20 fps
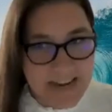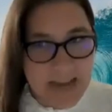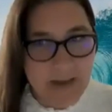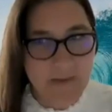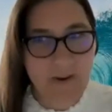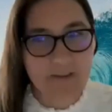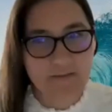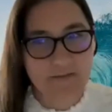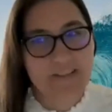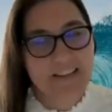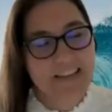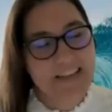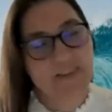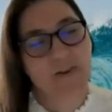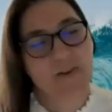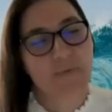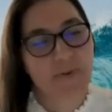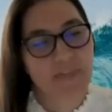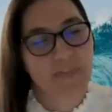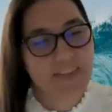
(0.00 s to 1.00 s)
Now I really
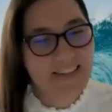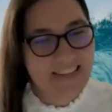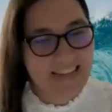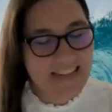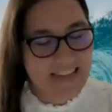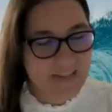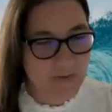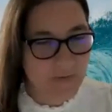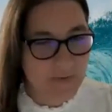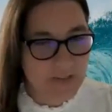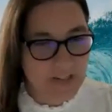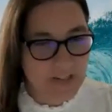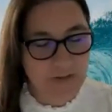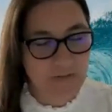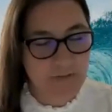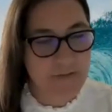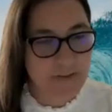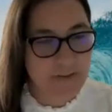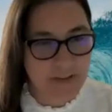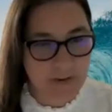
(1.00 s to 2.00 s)
know what this is, or did
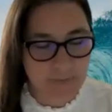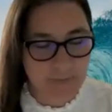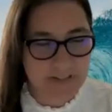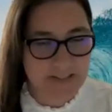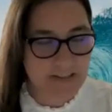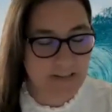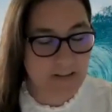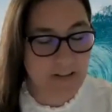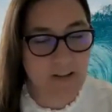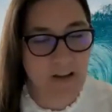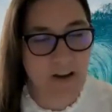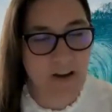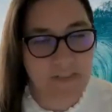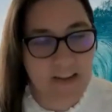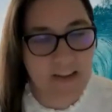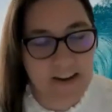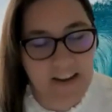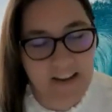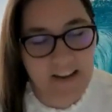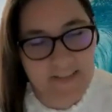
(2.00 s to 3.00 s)
you feel there was still a lot of
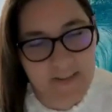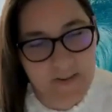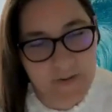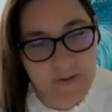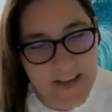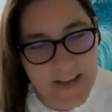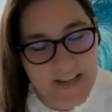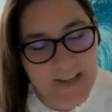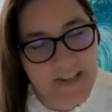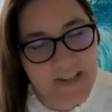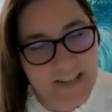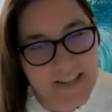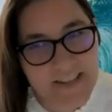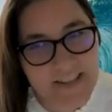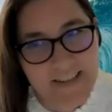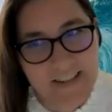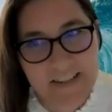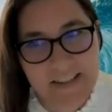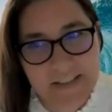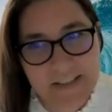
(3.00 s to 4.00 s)
unanswered
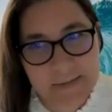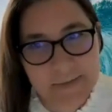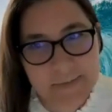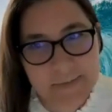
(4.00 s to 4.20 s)
questions?